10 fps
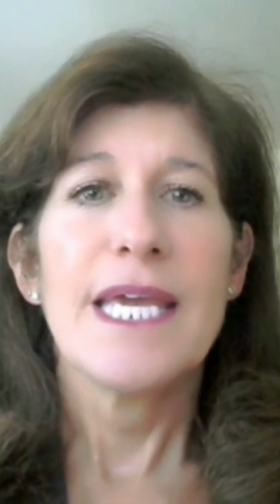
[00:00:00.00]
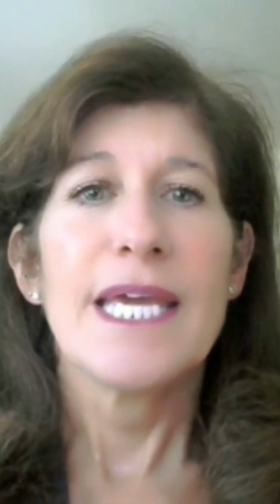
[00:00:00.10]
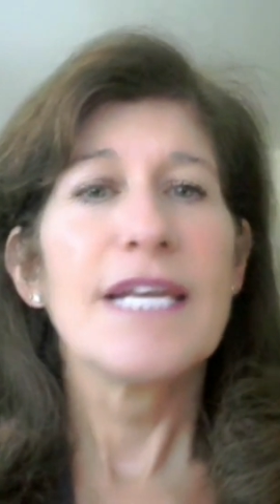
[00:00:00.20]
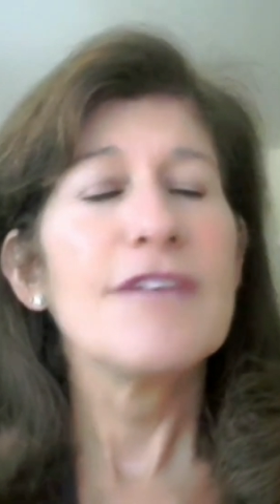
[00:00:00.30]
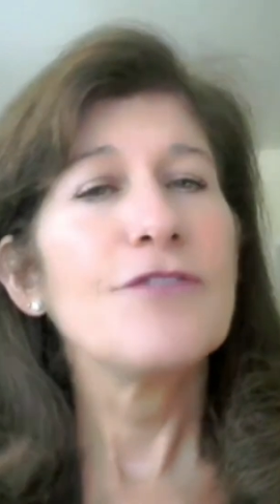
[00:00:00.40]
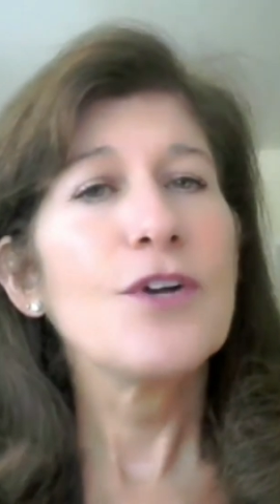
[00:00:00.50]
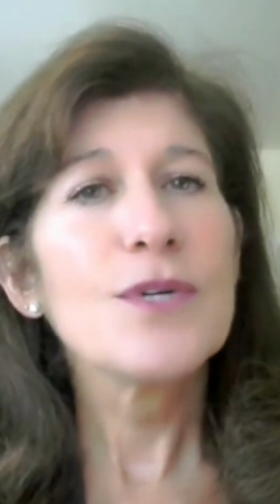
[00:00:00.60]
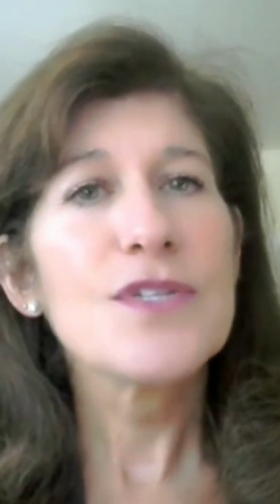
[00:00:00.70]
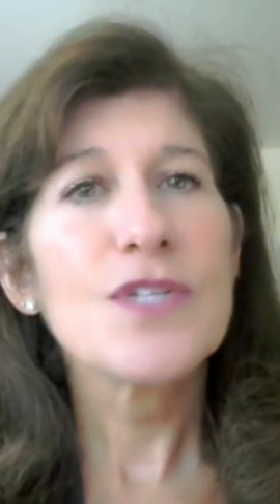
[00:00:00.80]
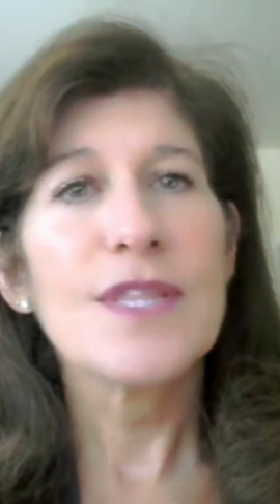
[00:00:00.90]
And I
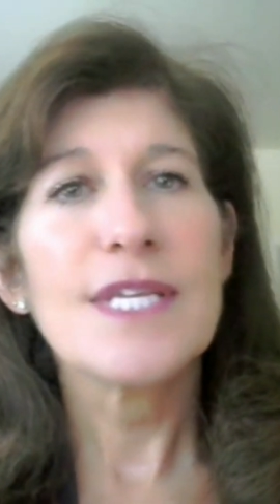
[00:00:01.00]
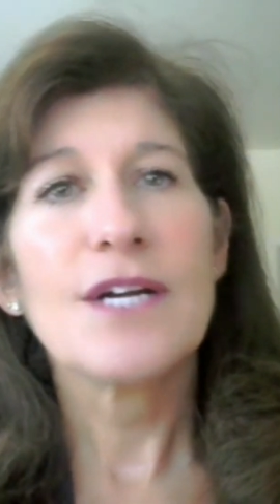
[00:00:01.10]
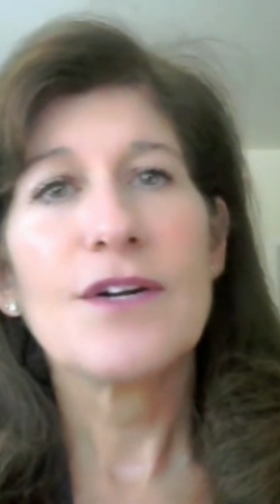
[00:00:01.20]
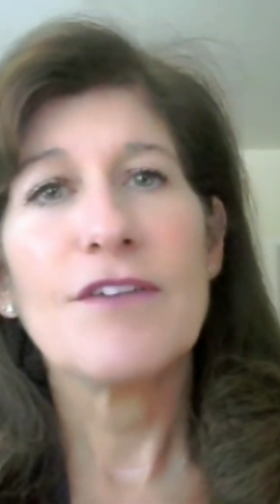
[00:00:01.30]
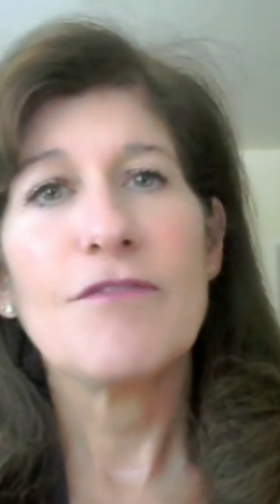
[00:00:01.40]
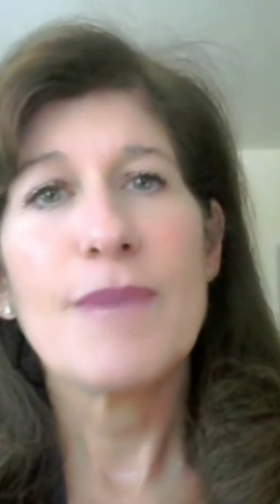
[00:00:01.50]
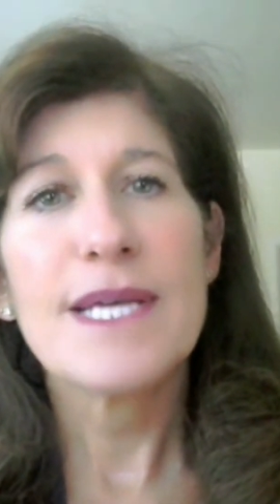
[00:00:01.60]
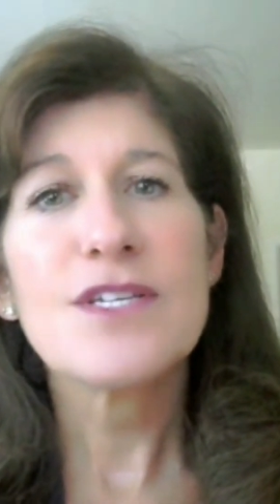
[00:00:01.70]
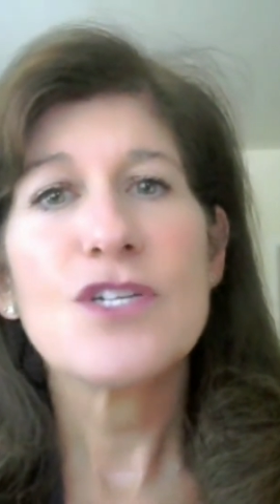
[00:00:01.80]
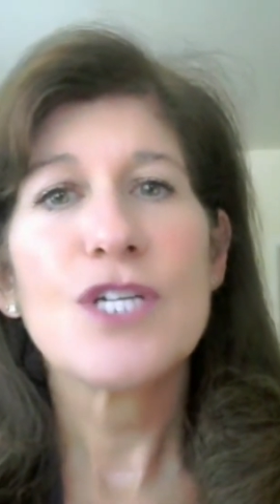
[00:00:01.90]
focused on the area of
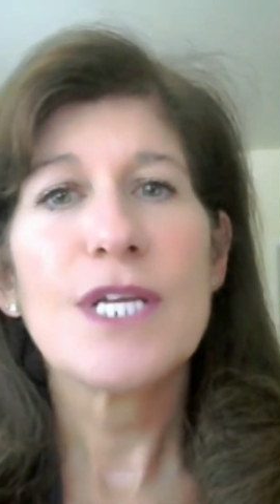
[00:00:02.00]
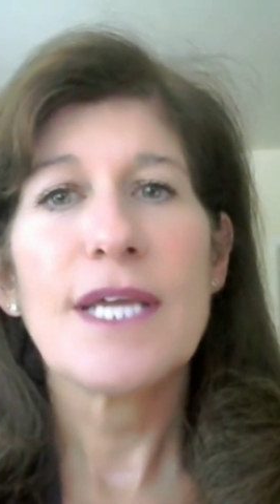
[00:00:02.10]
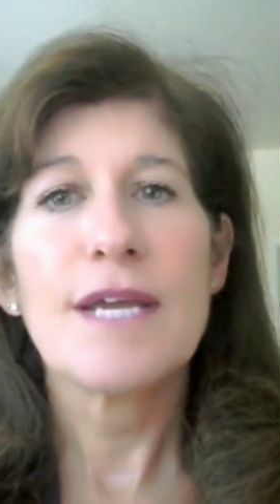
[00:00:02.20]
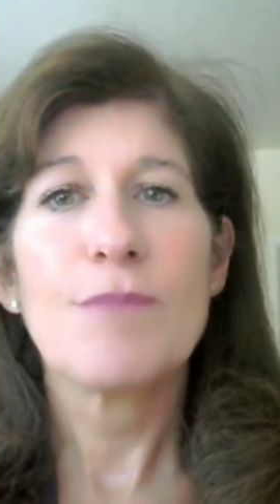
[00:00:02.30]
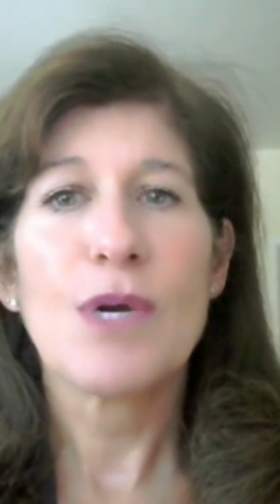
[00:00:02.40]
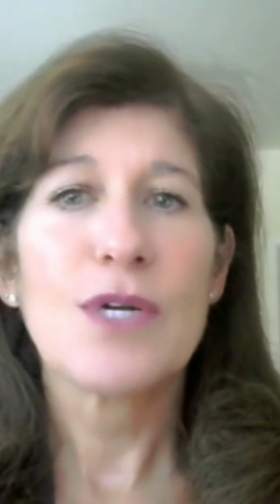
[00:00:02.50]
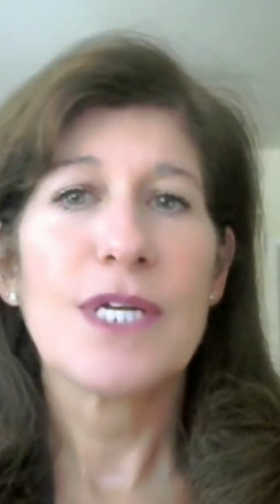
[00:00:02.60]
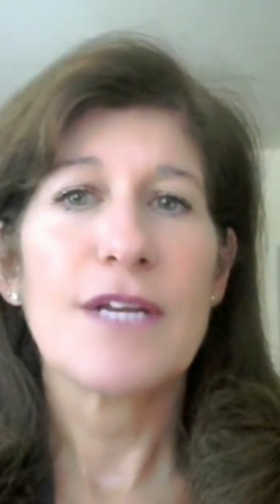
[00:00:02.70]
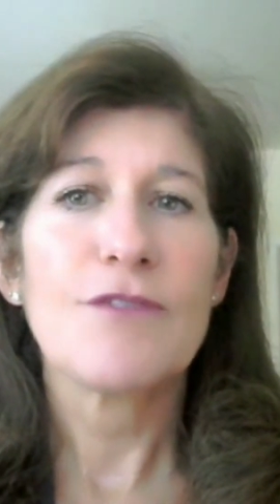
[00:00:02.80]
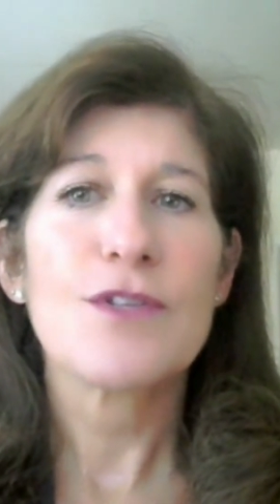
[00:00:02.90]
messaging and
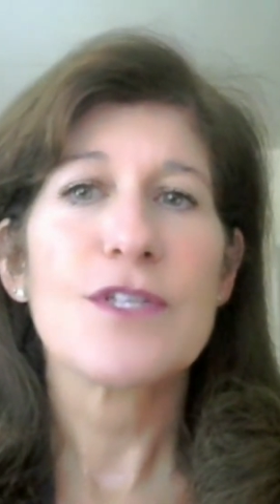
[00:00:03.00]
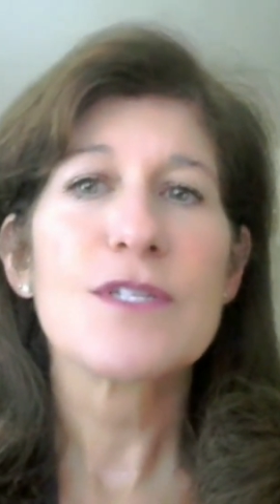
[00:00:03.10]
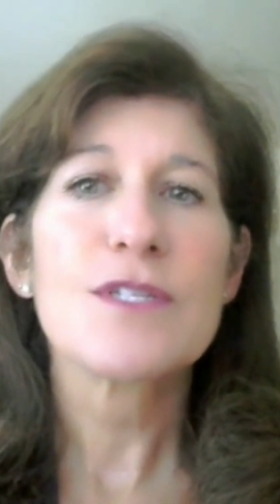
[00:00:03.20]
marketing for the